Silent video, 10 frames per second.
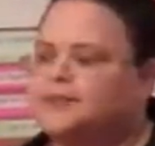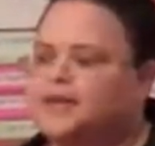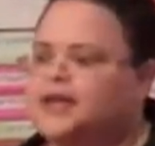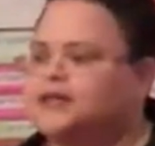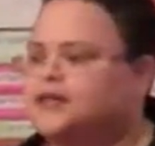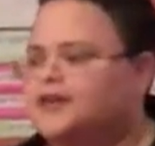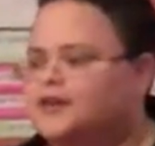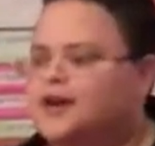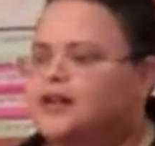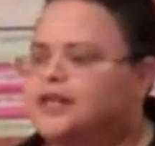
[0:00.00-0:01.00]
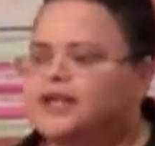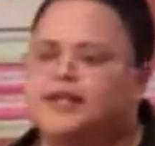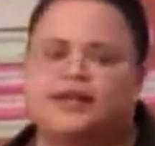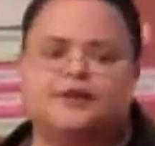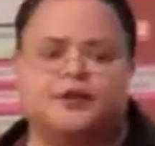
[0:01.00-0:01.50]
I'm not
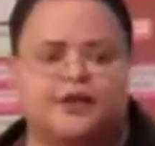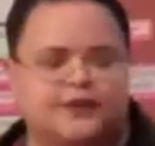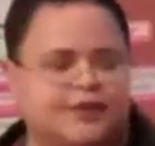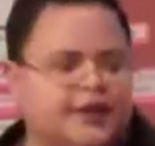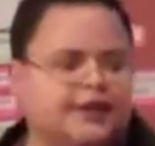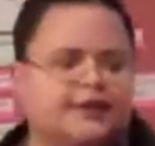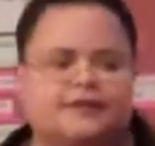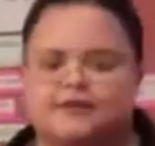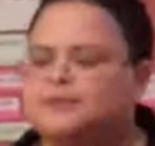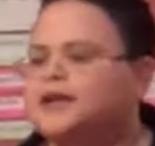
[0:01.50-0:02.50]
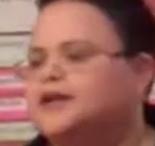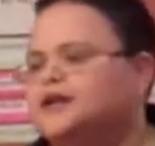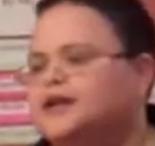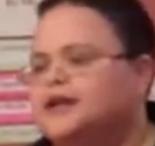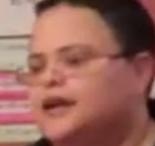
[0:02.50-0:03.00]
clairaudient. I don't hear things. I
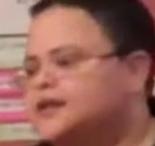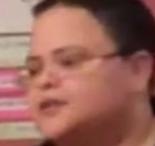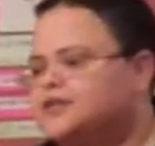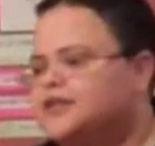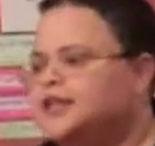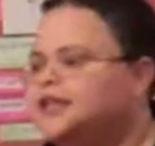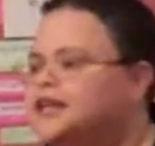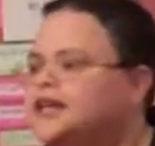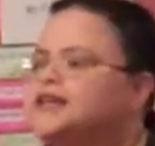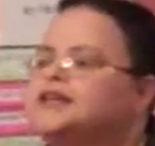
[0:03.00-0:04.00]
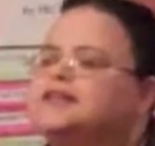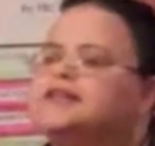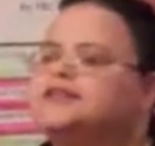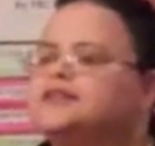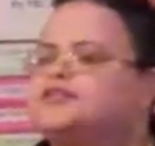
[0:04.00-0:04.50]
don't see
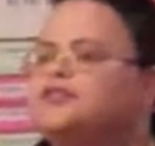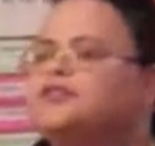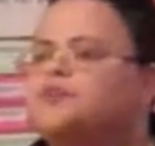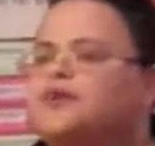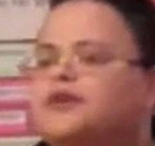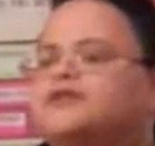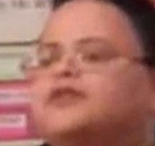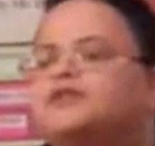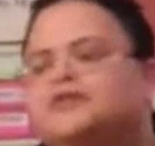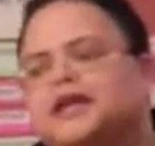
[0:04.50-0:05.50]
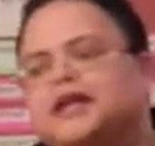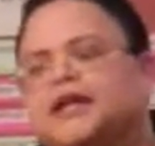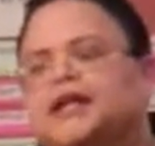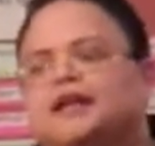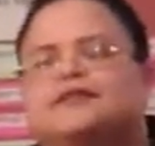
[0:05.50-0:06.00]
things. It's just more of a
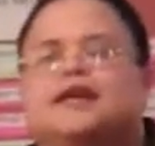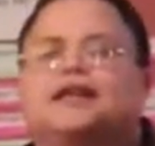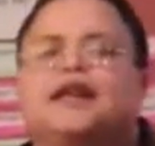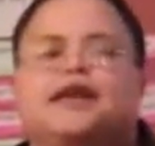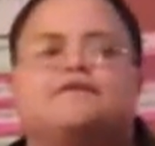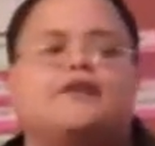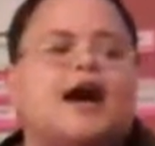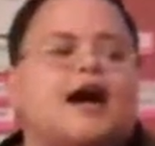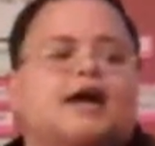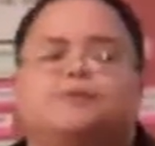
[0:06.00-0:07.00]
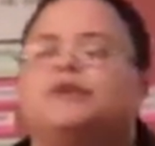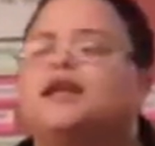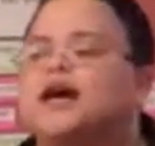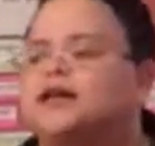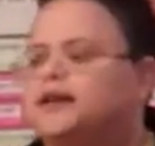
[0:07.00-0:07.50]
feeling. It's kind of like a vibe in
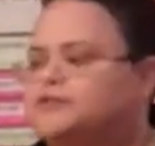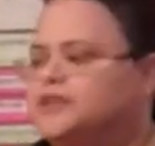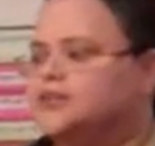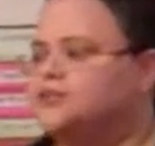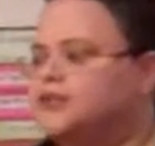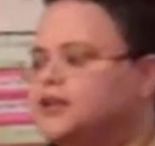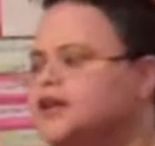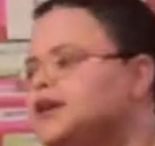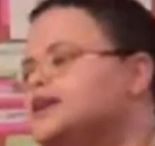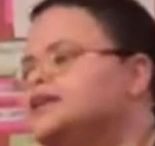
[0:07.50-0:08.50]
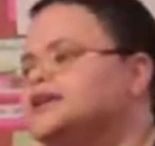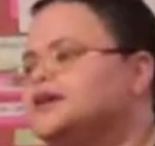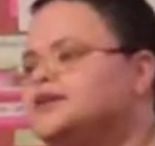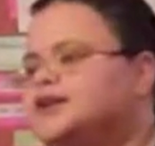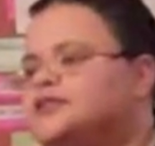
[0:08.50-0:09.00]
high definition. You
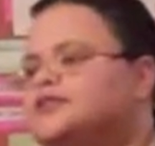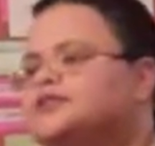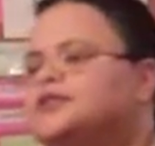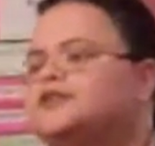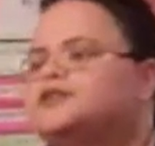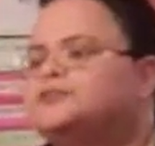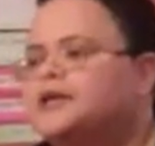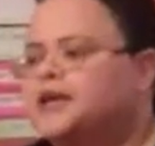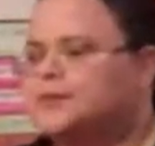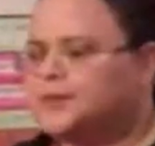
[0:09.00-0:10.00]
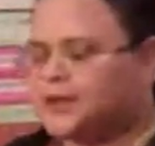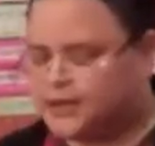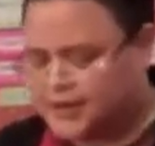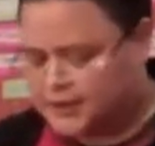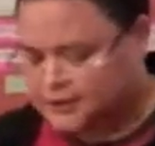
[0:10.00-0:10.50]
know, I just sort of pick up on
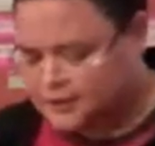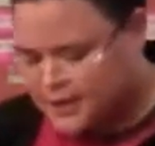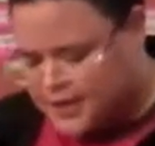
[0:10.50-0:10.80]
things.